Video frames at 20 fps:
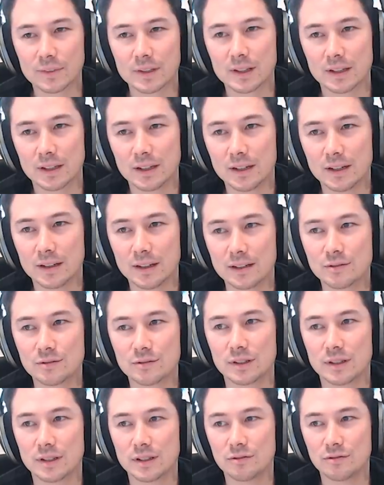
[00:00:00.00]
yeah that's
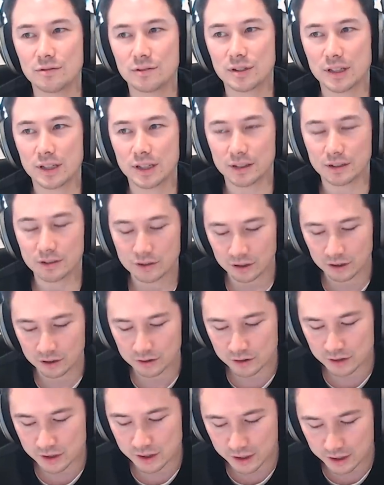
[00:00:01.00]
really interesting so
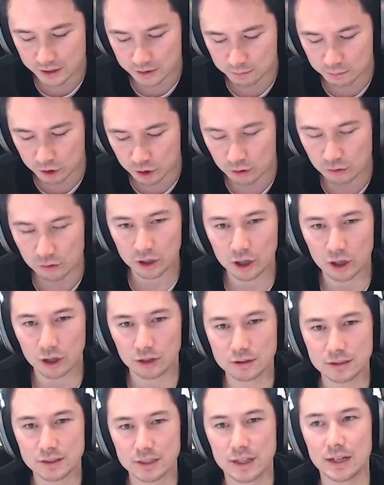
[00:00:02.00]
sending pure
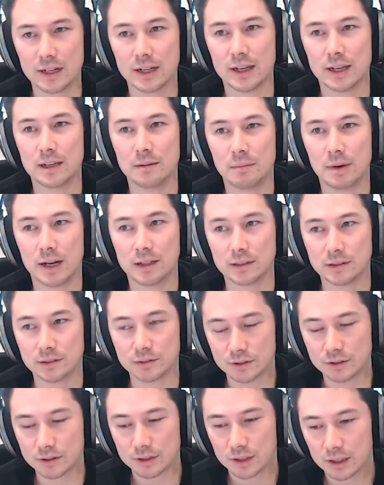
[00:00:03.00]
content
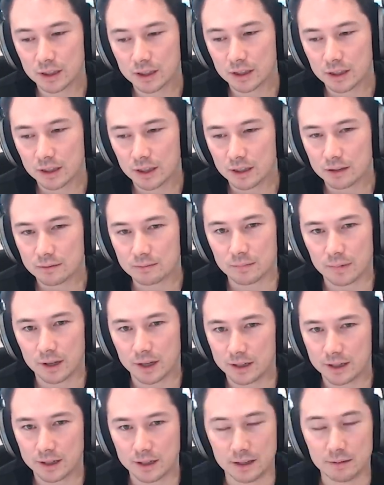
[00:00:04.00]
emails
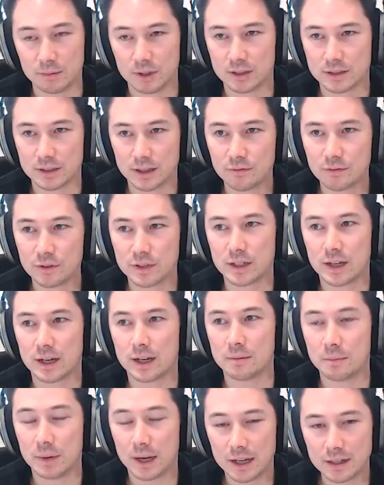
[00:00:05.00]
and emails every day
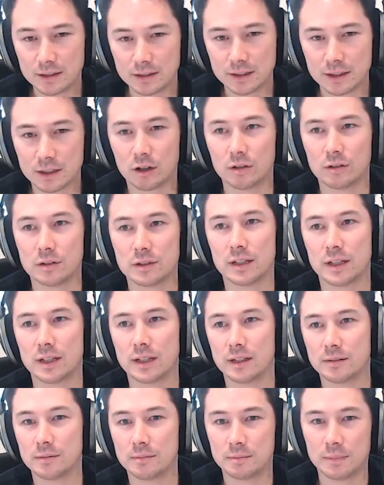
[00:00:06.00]
mainly
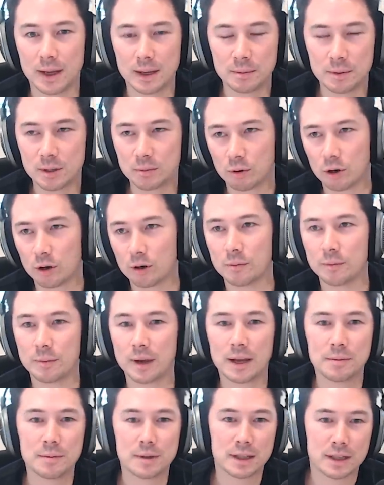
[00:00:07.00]
content maybe a promo
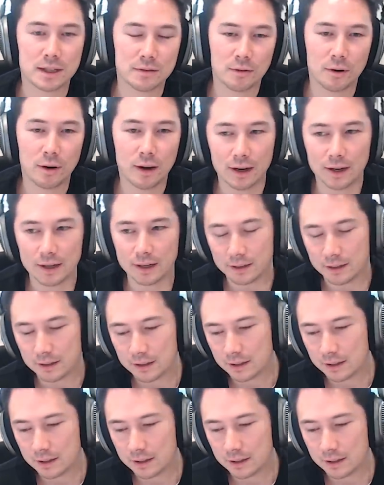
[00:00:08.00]
maybe a giveaway